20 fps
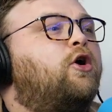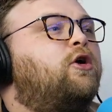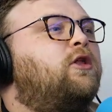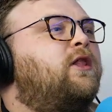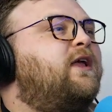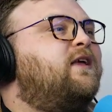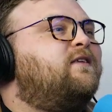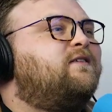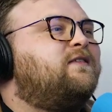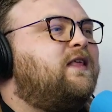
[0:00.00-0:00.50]

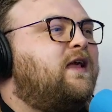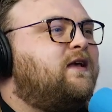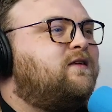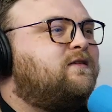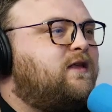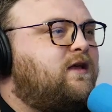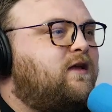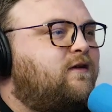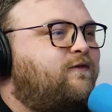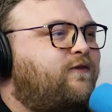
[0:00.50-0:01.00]
earliest
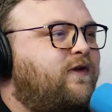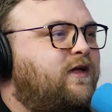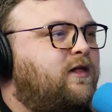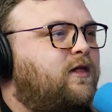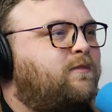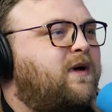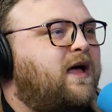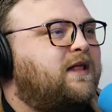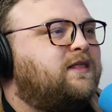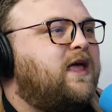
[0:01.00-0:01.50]
things that you
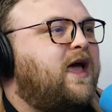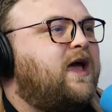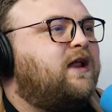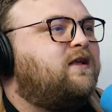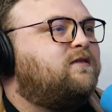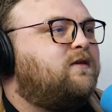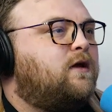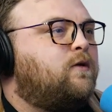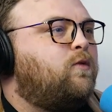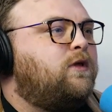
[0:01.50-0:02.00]
feel about
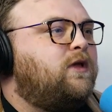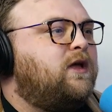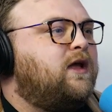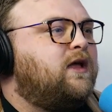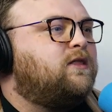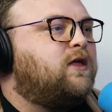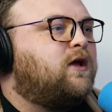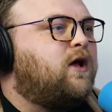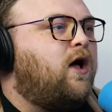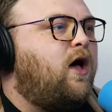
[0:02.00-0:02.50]
that is like when you
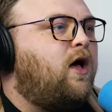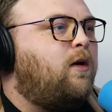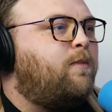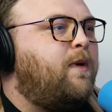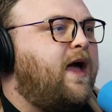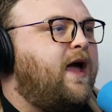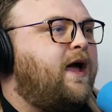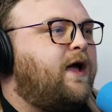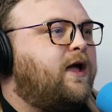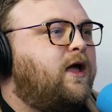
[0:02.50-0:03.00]
get the call
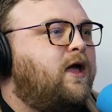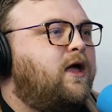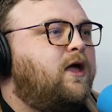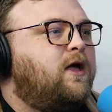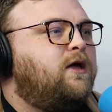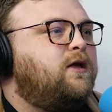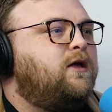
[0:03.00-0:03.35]
back.